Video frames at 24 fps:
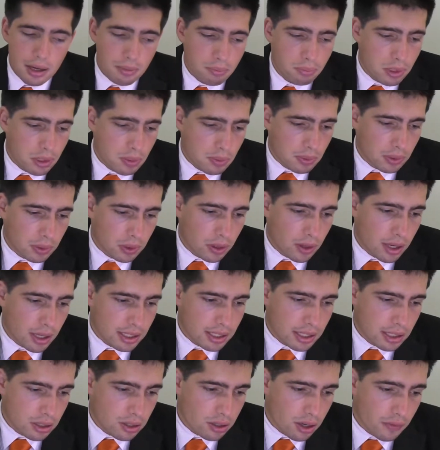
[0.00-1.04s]
Brisbane Lions.
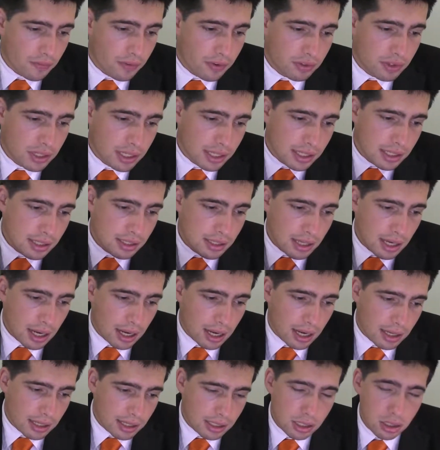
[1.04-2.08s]
Inside
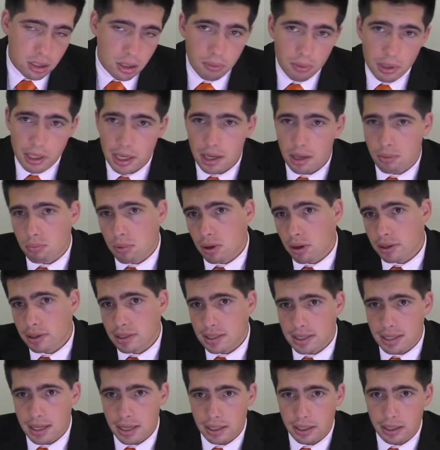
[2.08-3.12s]
50s is dominated by the
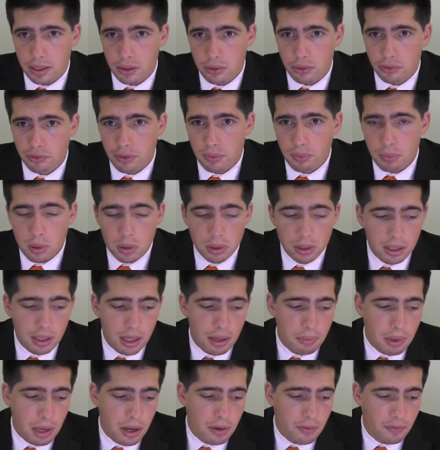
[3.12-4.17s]
St Kilda Football
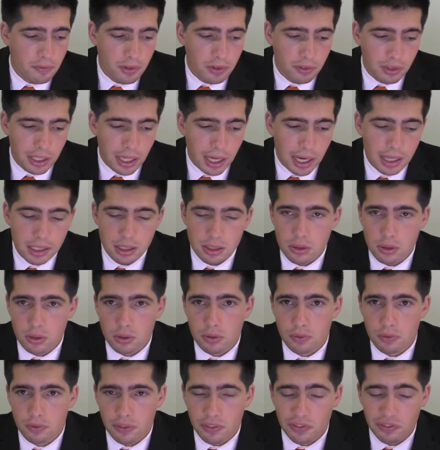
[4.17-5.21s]
Club, 58 to
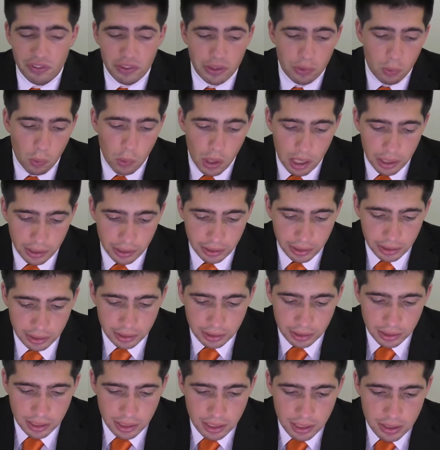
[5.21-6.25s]
51.
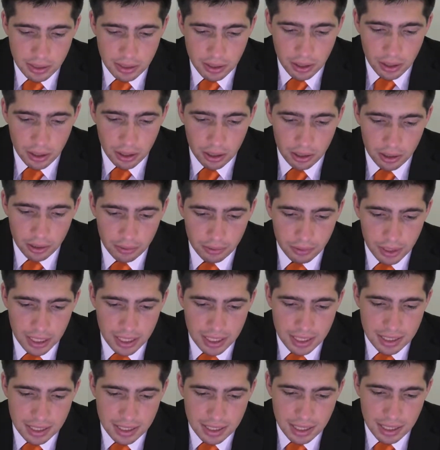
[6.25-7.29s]
So you
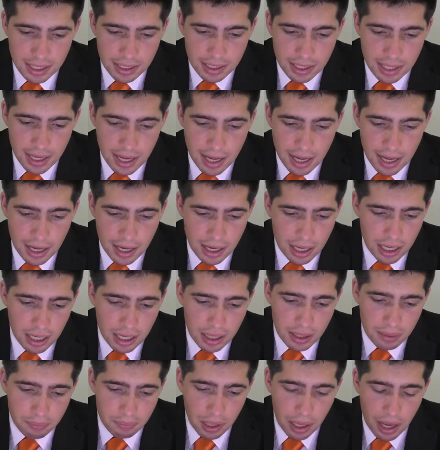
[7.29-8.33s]
can see there,
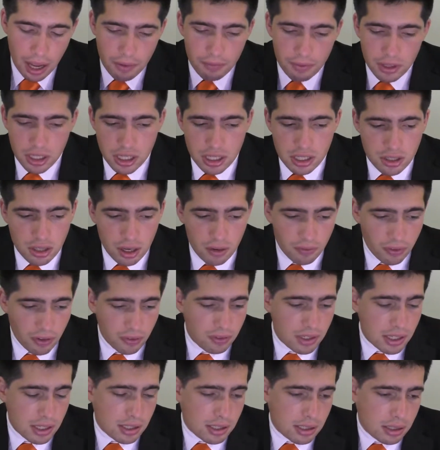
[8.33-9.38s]
but average inside
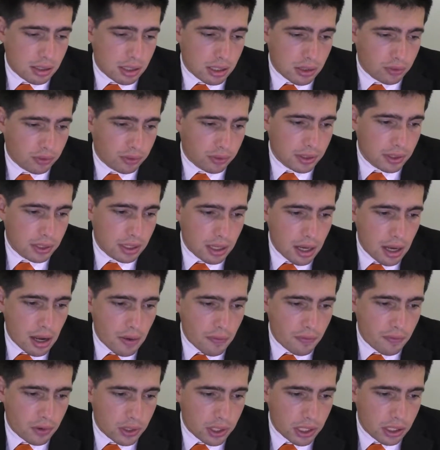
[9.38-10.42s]
50s is different,
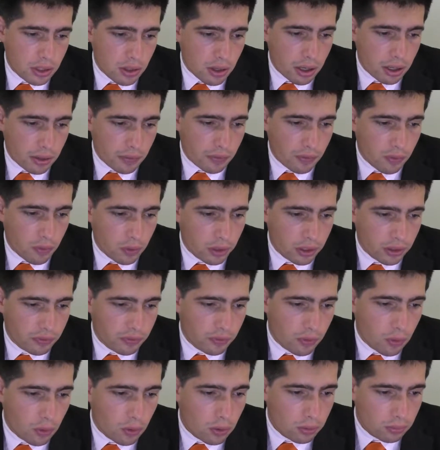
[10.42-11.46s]
49 to
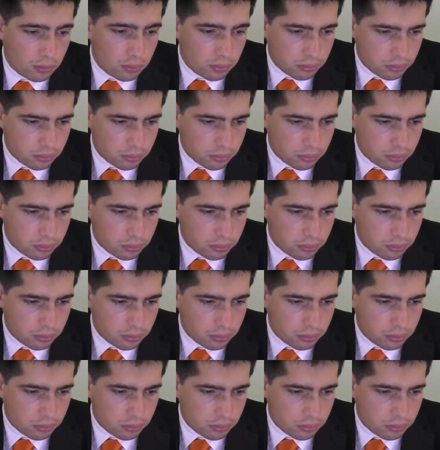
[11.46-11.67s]
44.